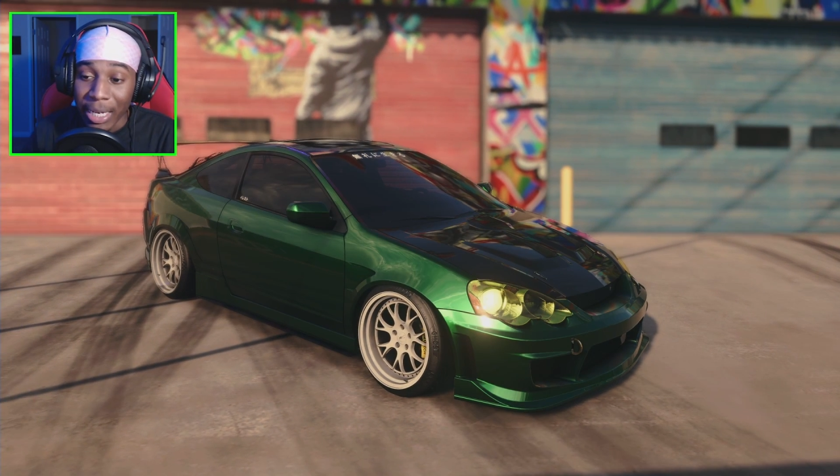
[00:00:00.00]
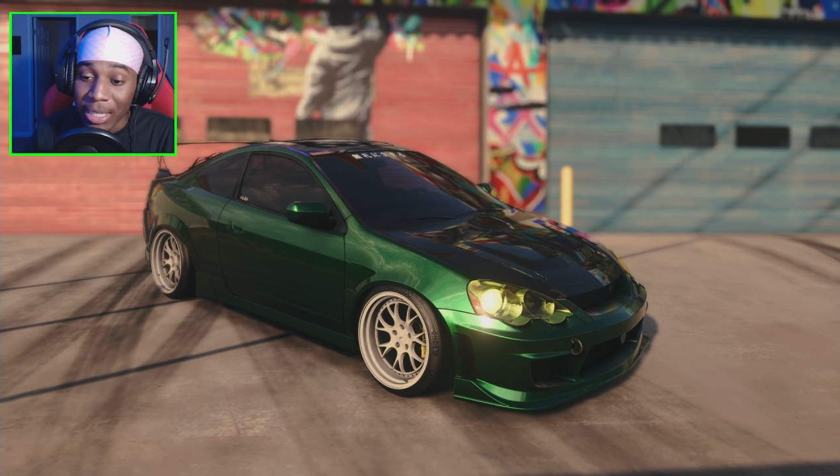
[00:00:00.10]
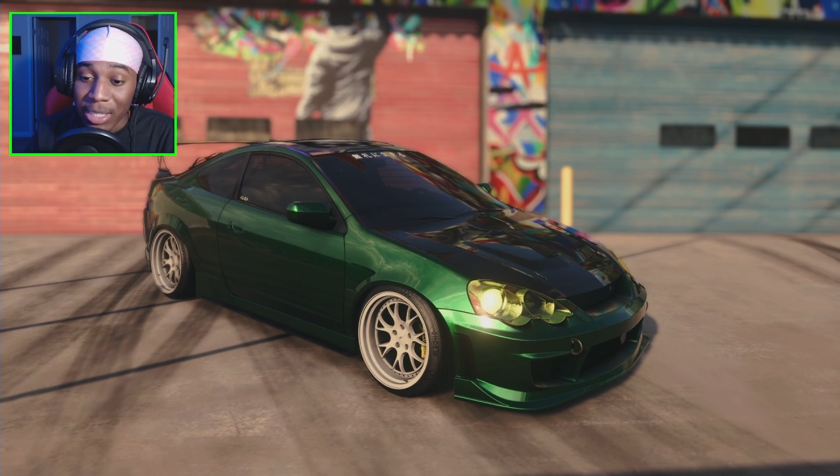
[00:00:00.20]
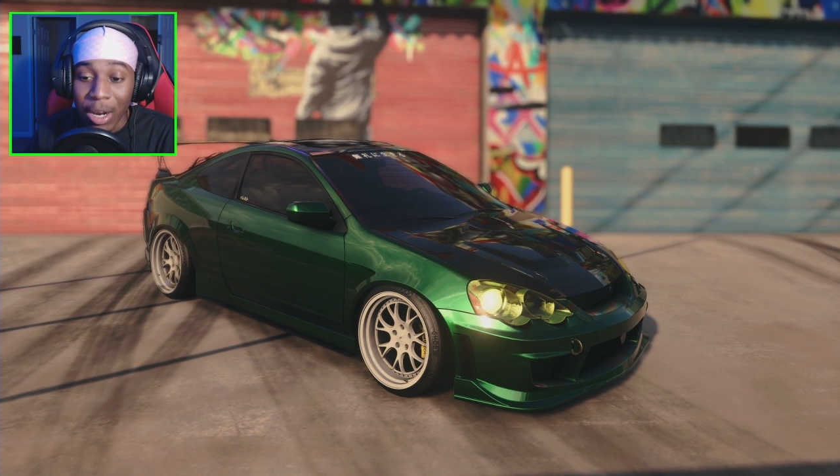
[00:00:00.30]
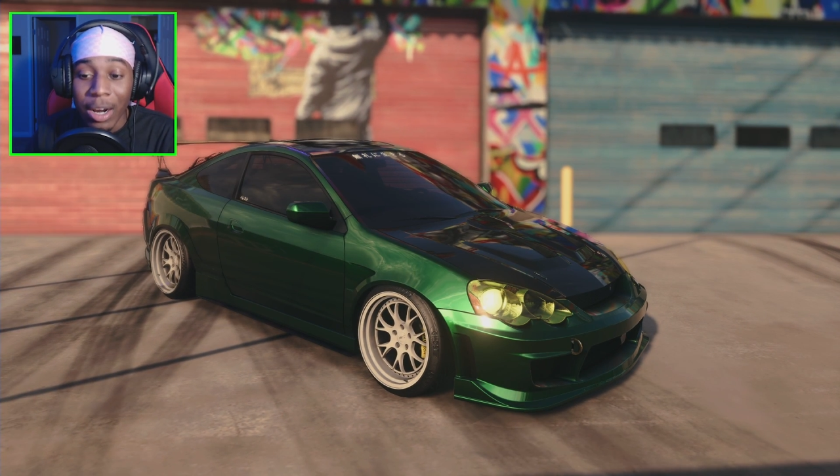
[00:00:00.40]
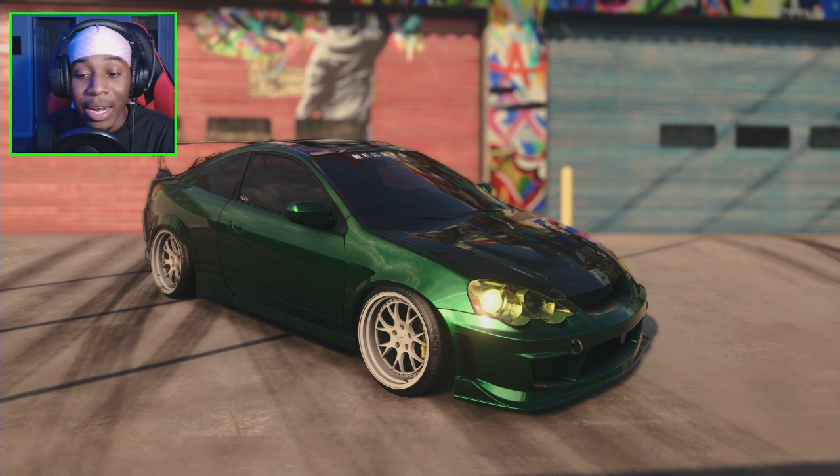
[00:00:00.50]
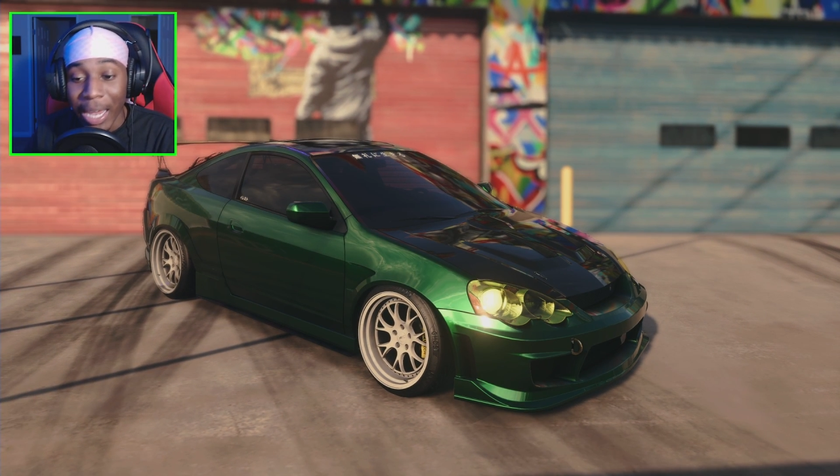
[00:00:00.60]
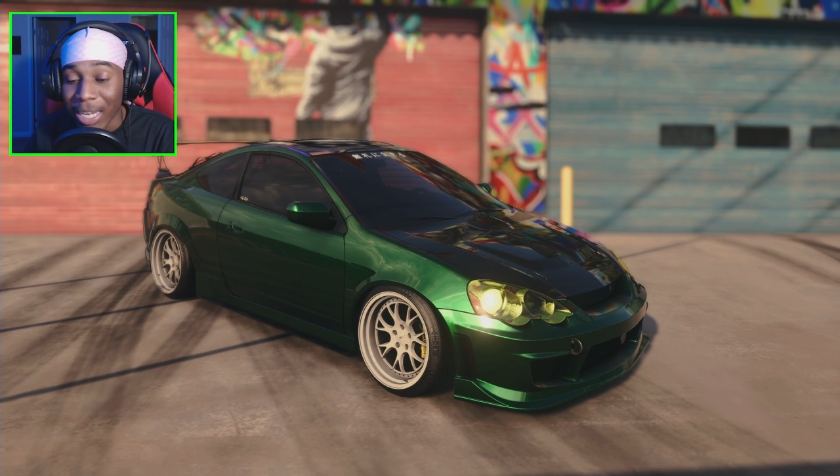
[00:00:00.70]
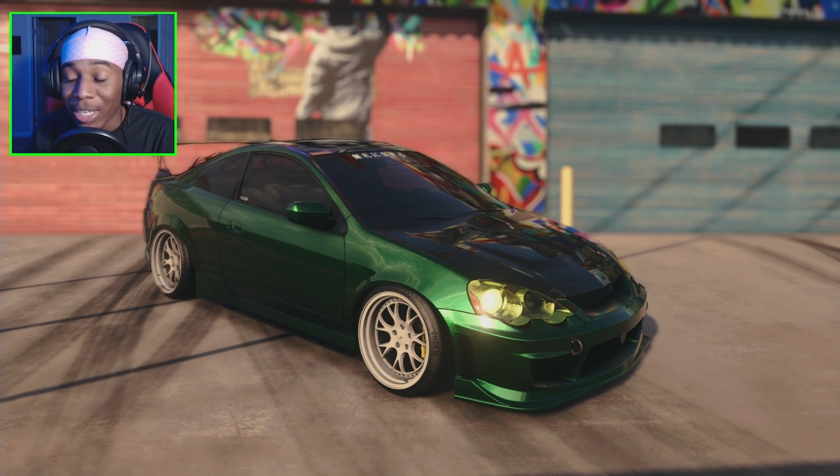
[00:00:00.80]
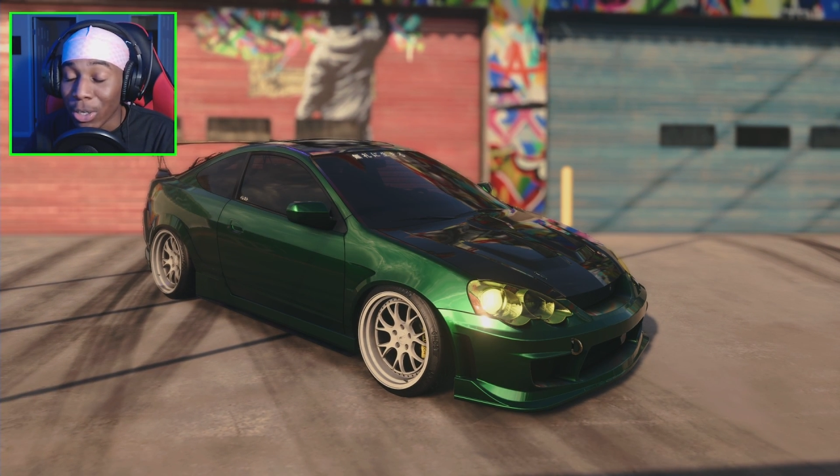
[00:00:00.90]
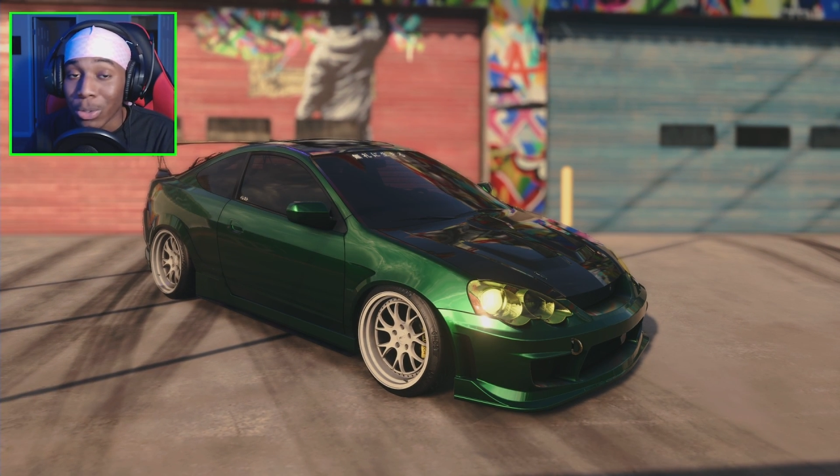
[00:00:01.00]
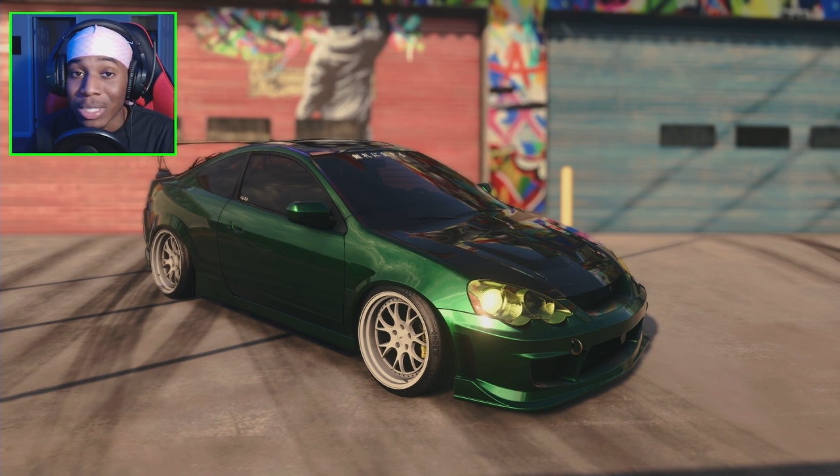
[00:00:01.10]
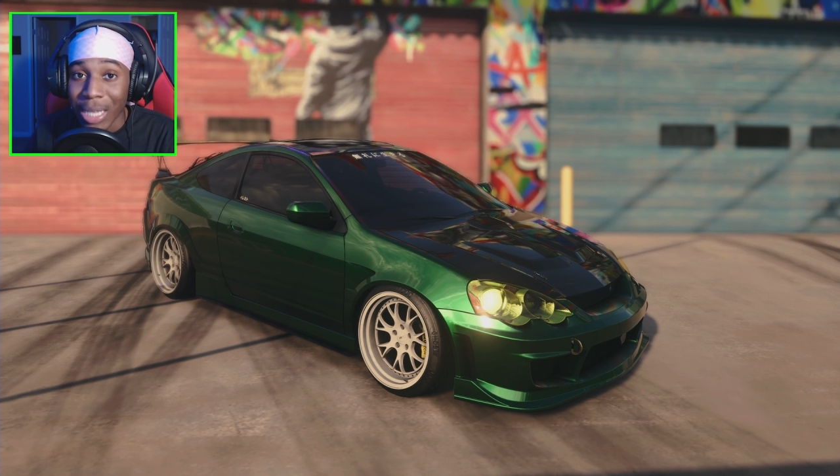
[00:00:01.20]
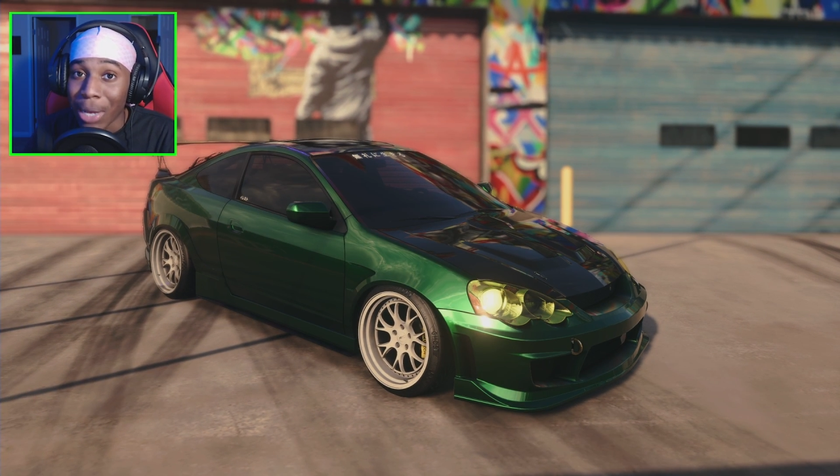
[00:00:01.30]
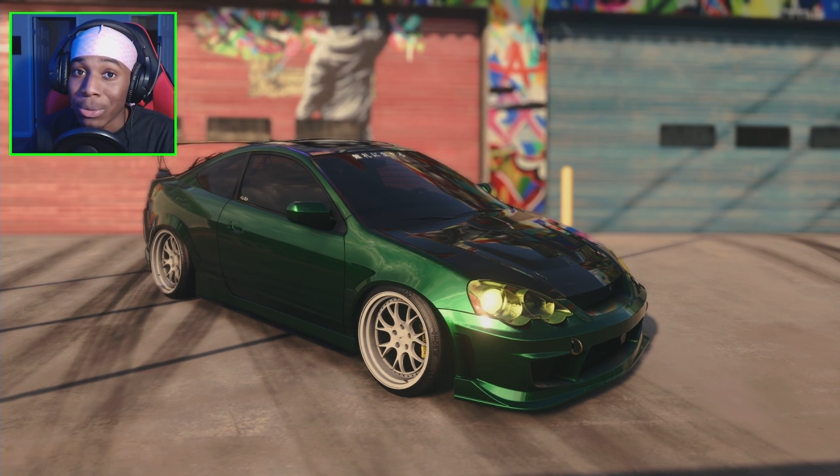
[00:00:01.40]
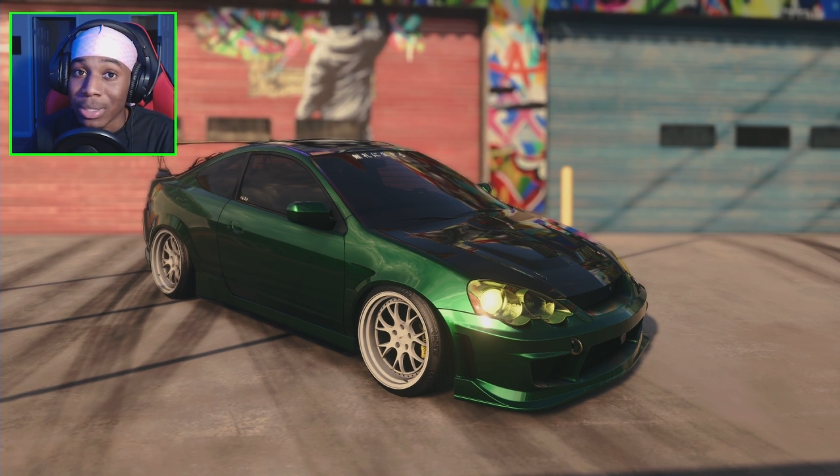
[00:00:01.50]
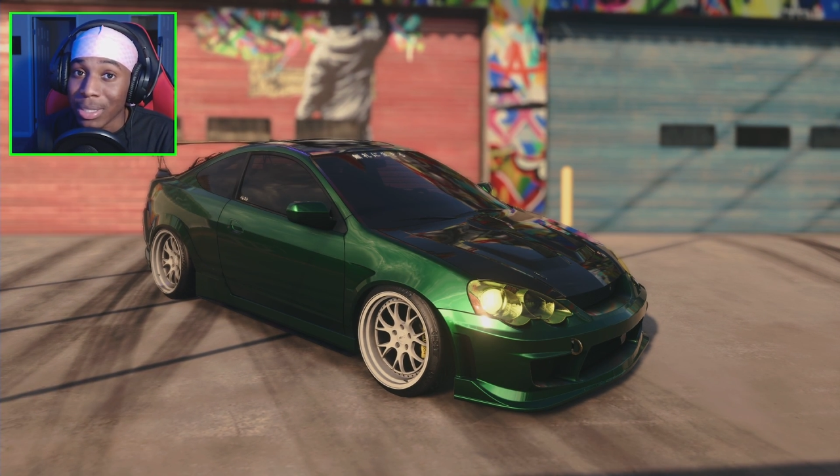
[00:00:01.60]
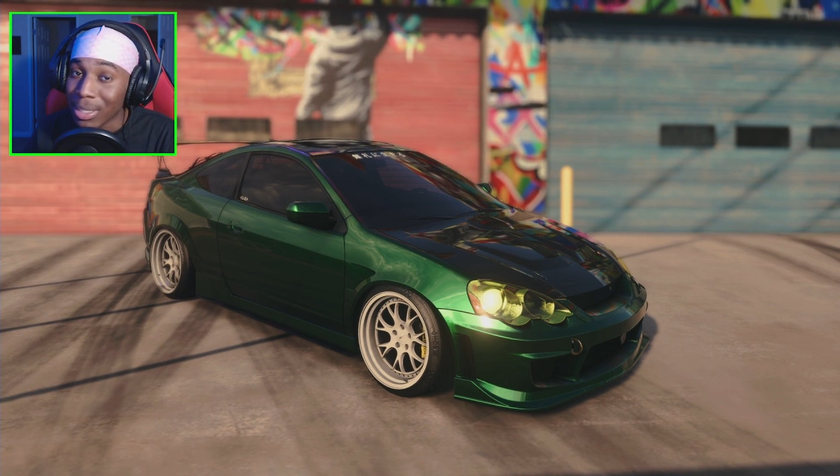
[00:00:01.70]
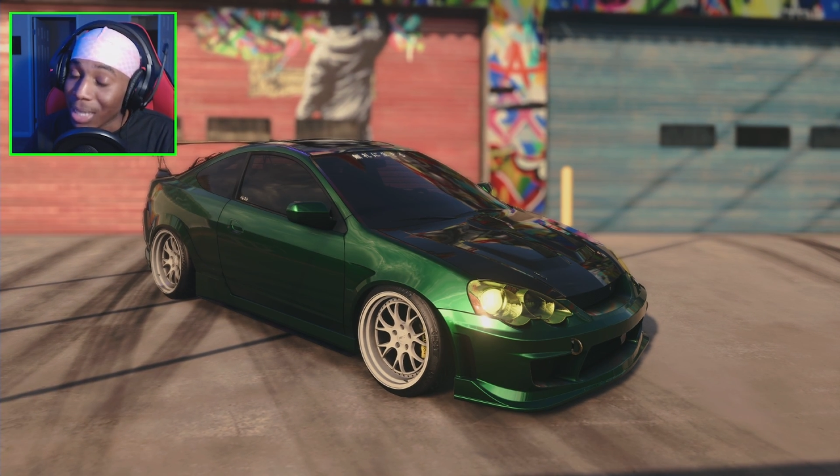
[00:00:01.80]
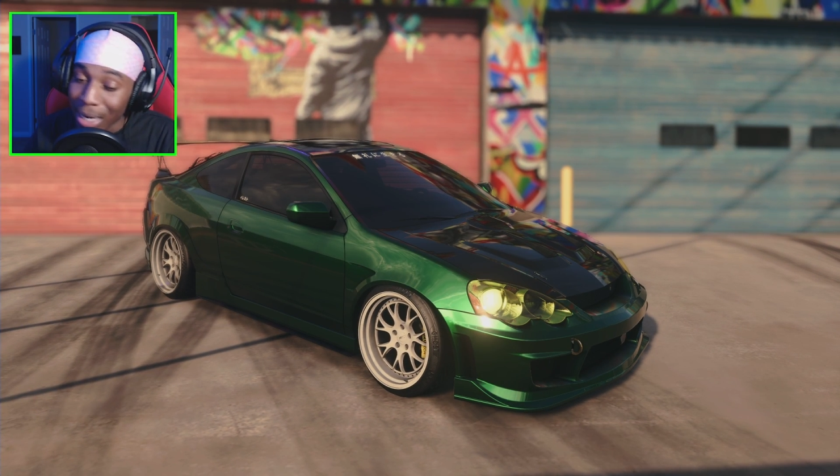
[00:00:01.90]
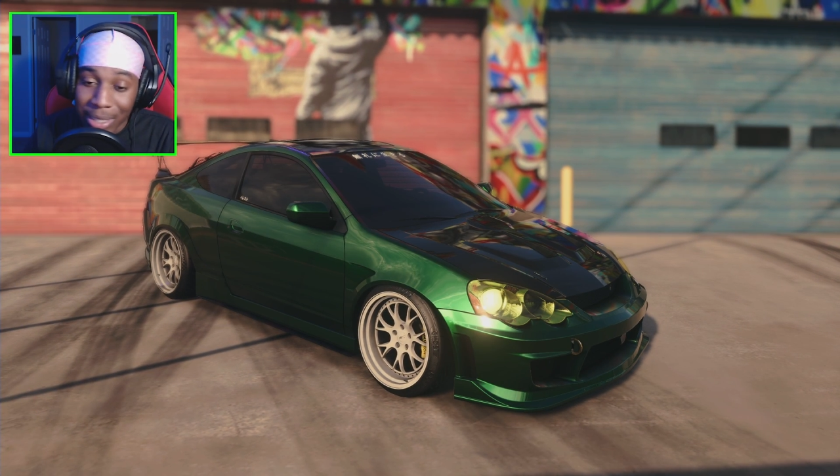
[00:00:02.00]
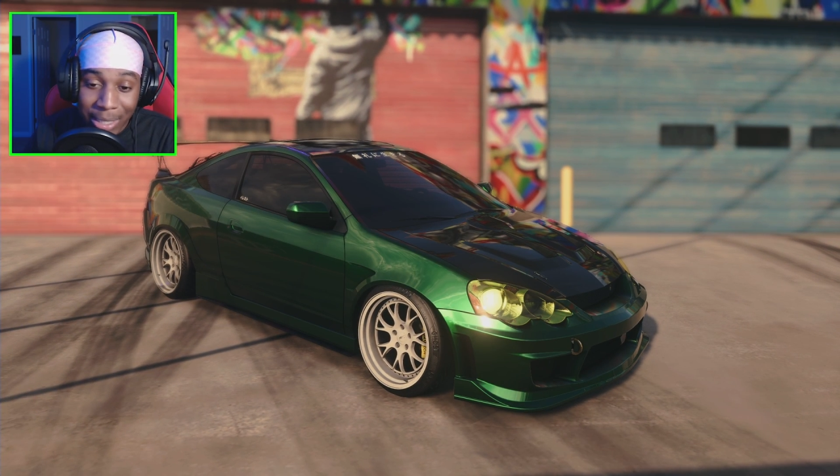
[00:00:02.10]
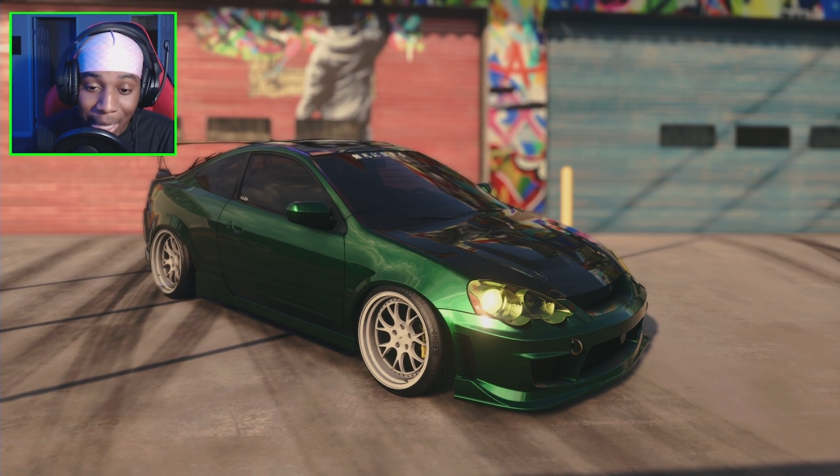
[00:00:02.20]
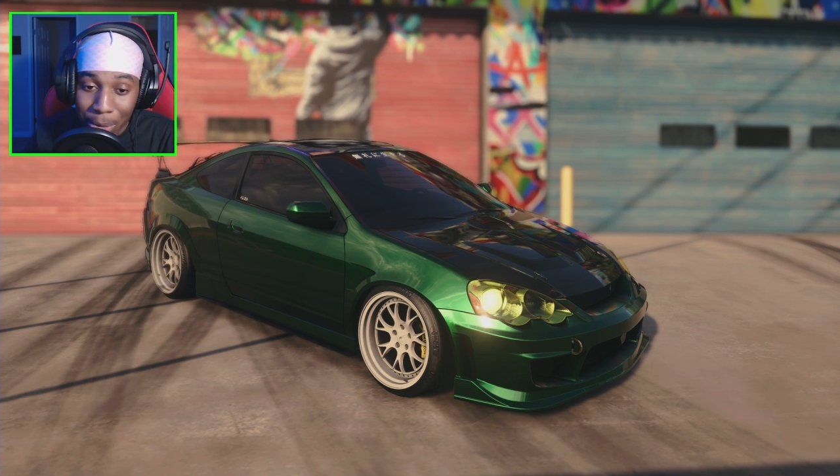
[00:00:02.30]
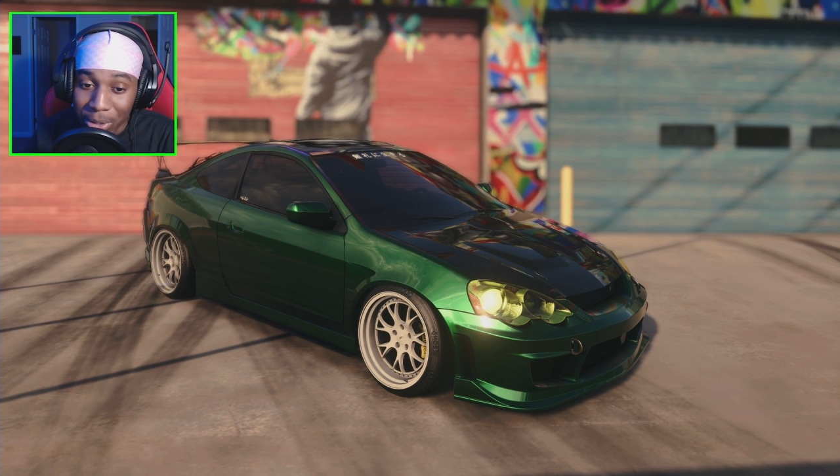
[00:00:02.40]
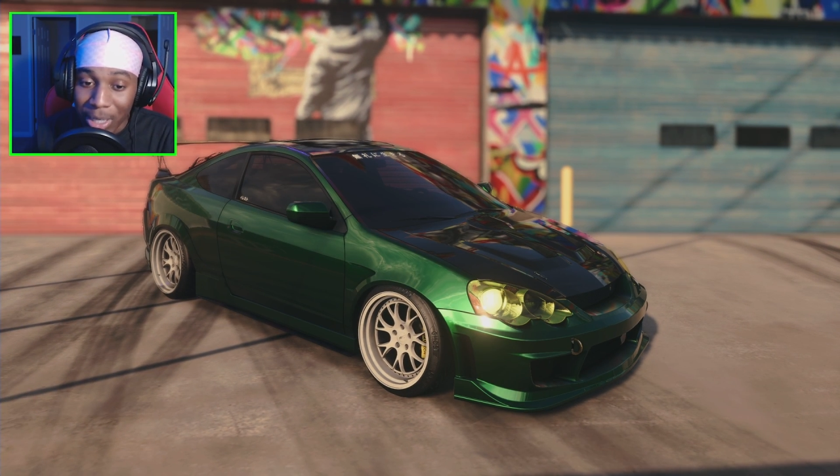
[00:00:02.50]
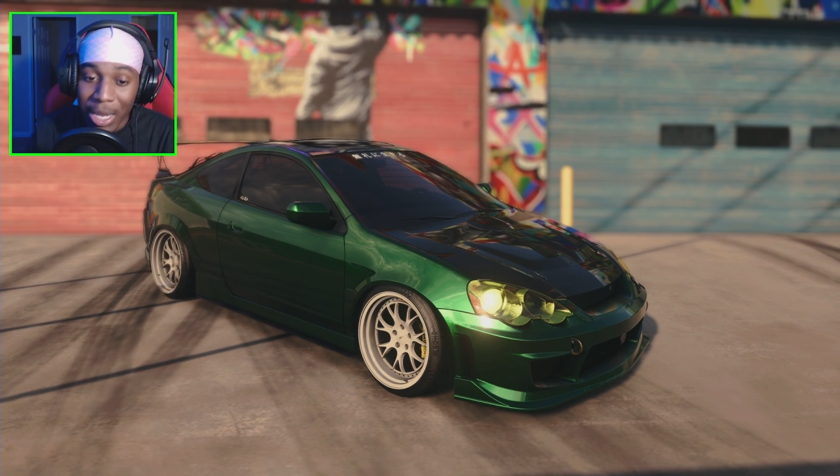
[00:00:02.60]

And this car ain't no slouch. It's not a slouch.